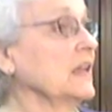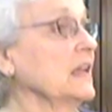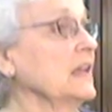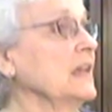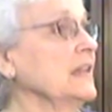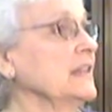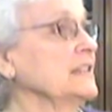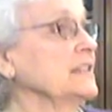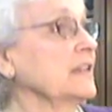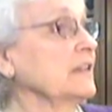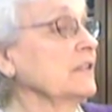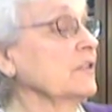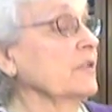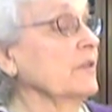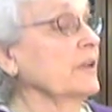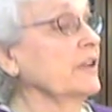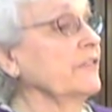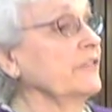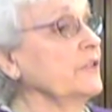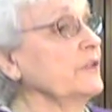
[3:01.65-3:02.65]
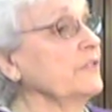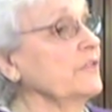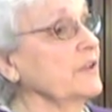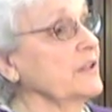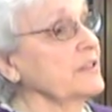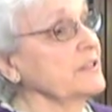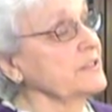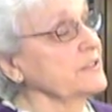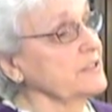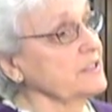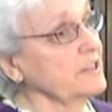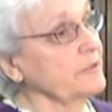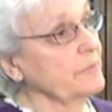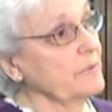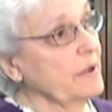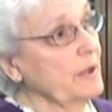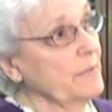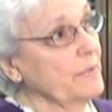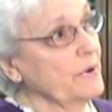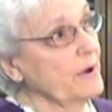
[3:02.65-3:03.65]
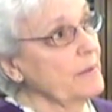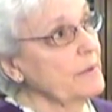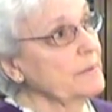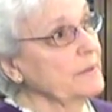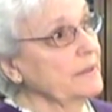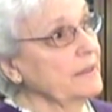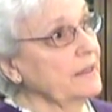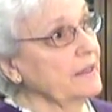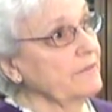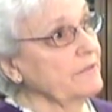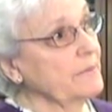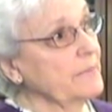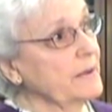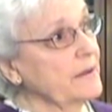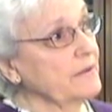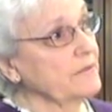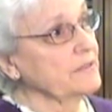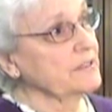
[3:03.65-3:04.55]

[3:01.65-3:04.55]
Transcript: It's taken quite a few volunteers. I probably have about